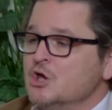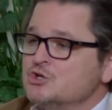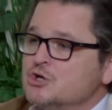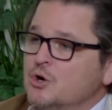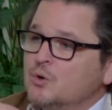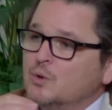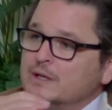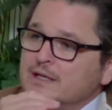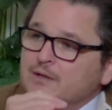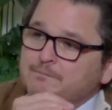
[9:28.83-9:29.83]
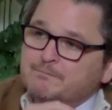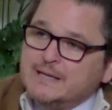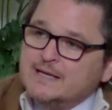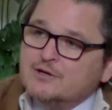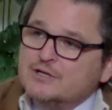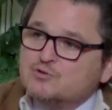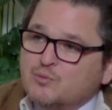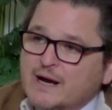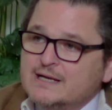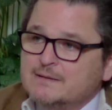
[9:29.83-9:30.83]
So Peter is
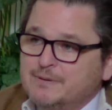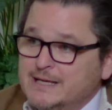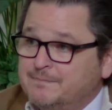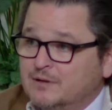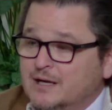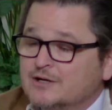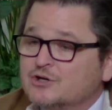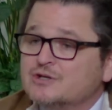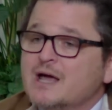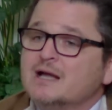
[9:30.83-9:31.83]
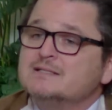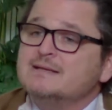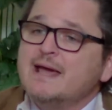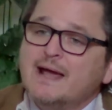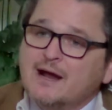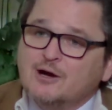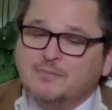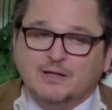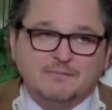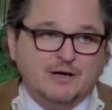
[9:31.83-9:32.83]
writing to people under a
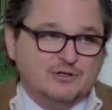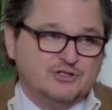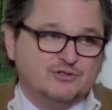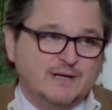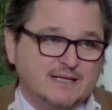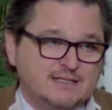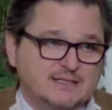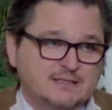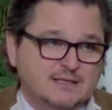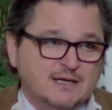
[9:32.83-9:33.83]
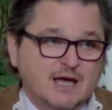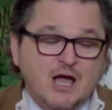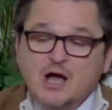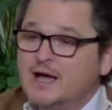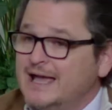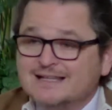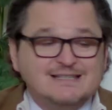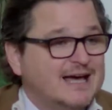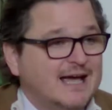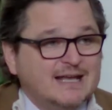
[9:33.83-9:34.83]
terrible amount of stress.
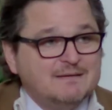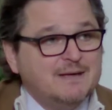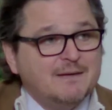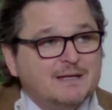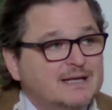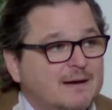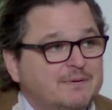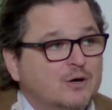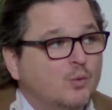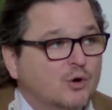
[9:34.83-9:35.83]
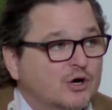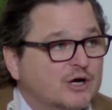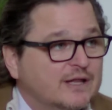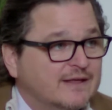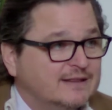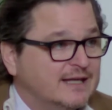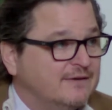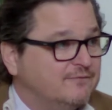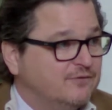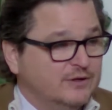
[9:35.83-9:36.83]
Anxiety maybe not be a word that they
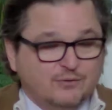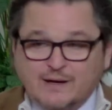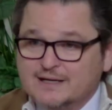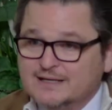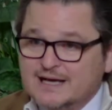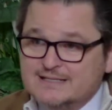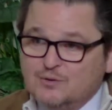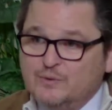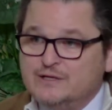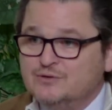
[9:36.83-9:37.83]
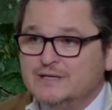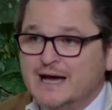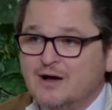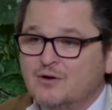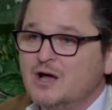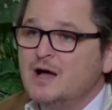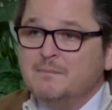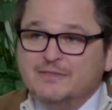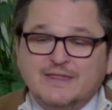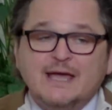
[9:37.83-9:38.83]
fully recognize that we do now,
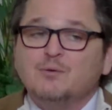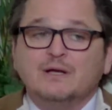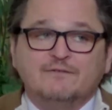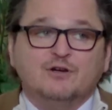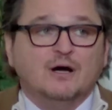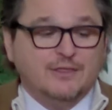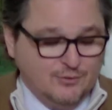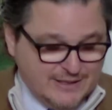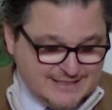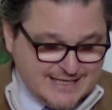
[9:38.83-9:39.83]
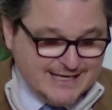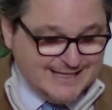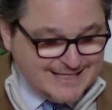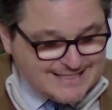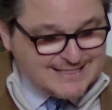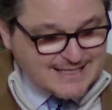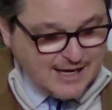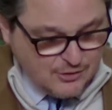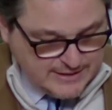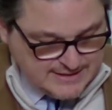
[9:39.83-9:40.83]
but they will have gone through anxiety. This is
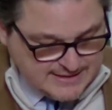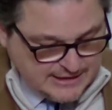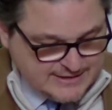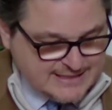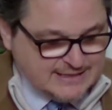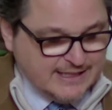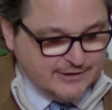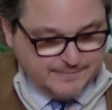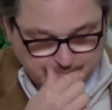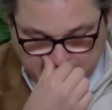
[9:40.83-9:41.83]
how he starts his letter.